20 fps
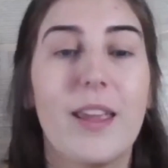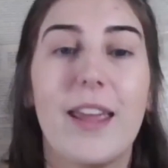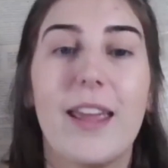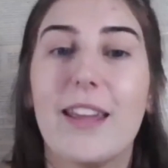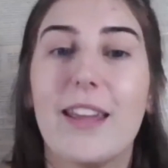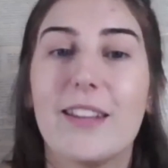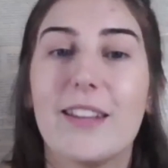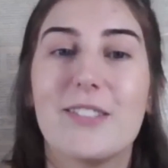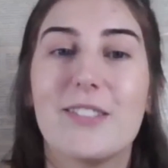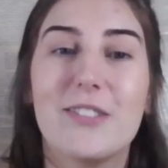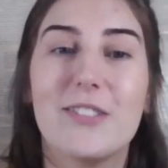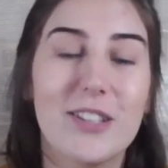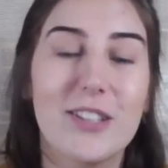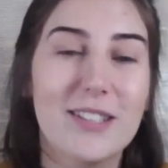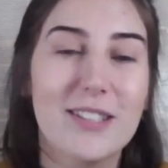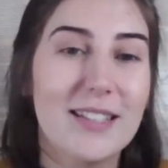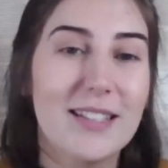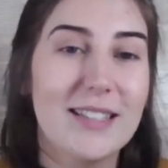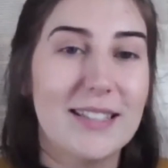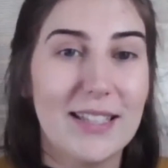It's
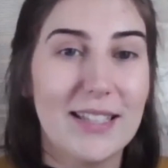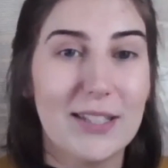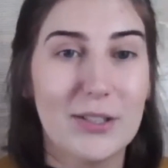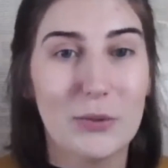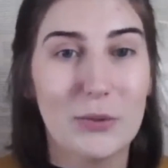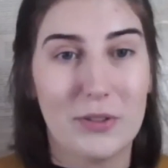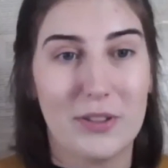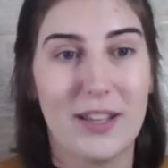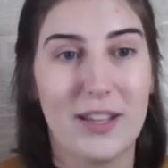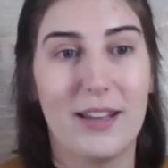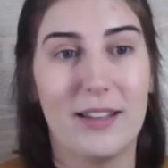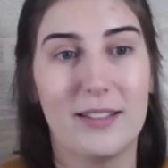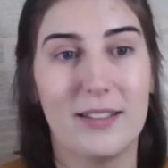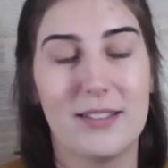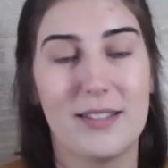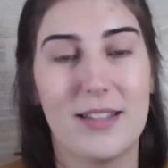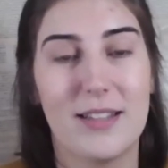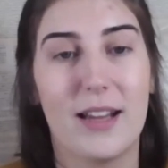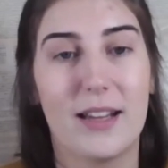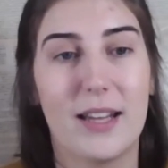just these little
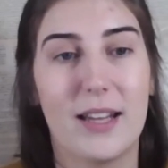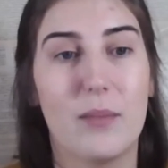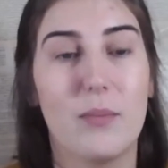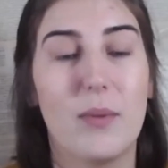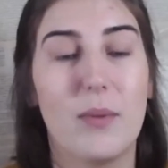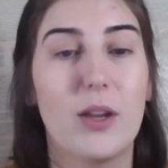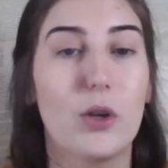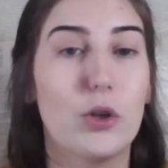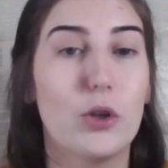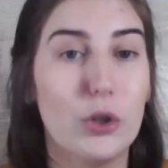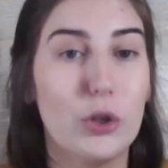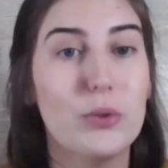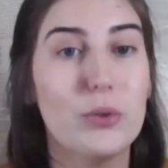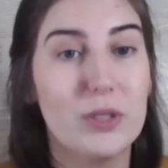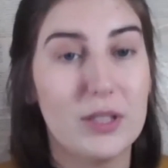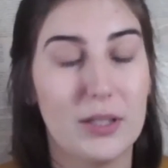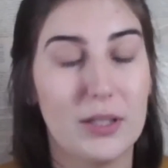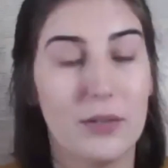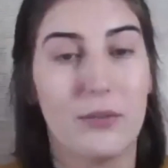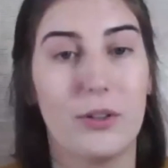things that can make a
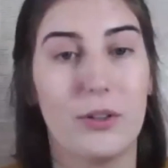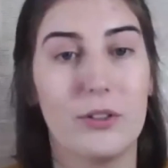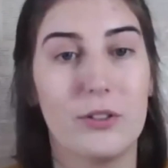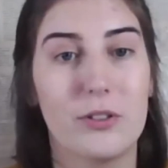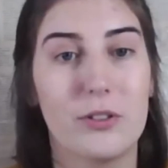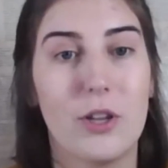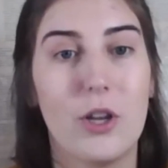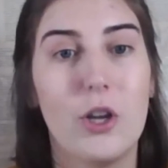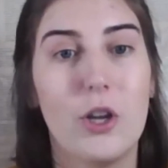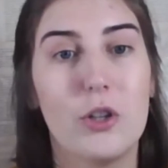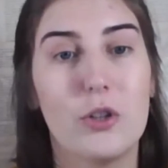huge difference